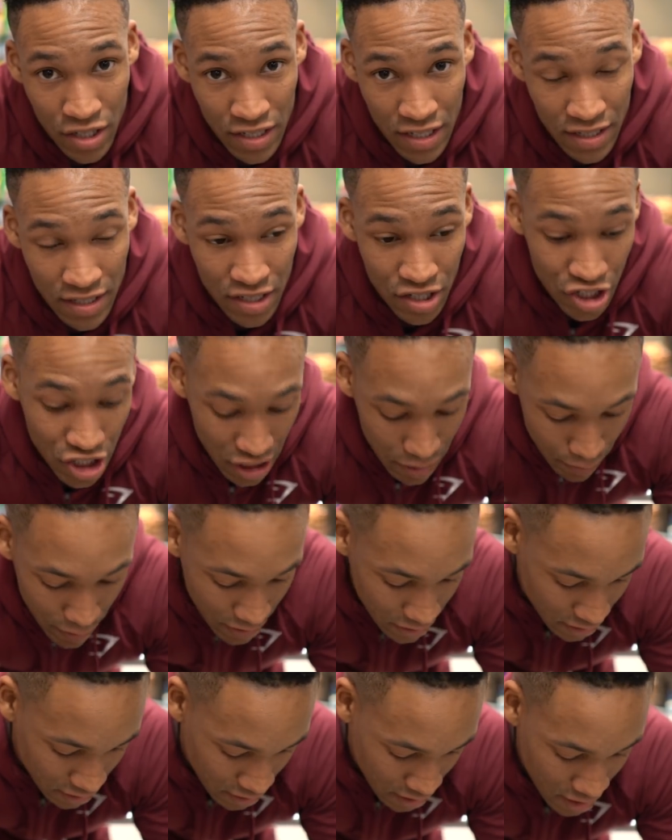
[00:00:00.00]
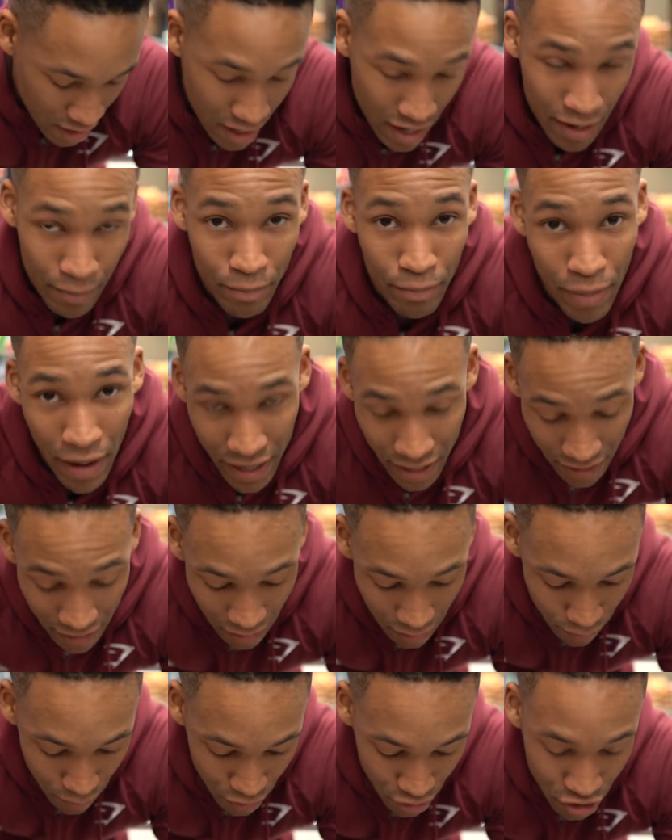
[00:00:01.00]
because it's the cheapest buying at
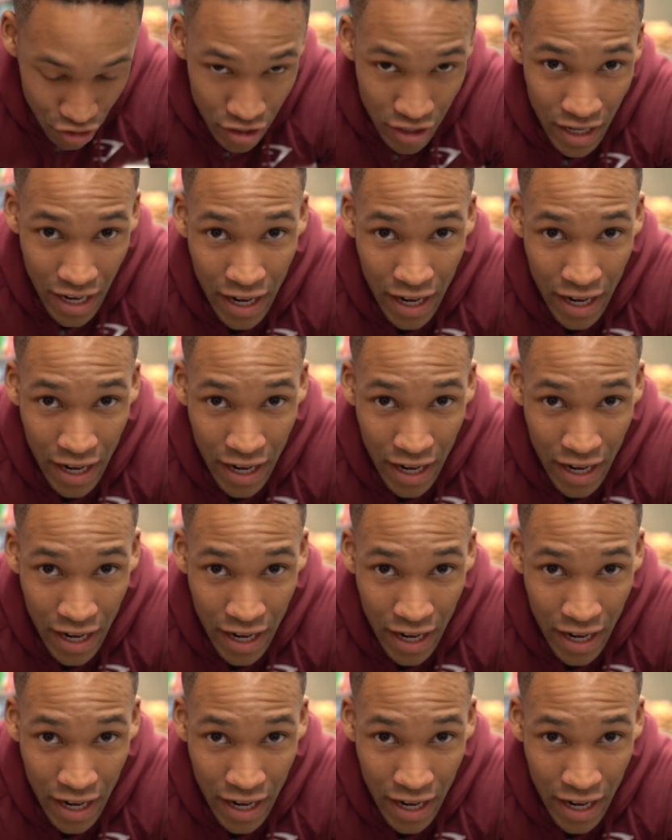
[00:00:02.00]
the butchery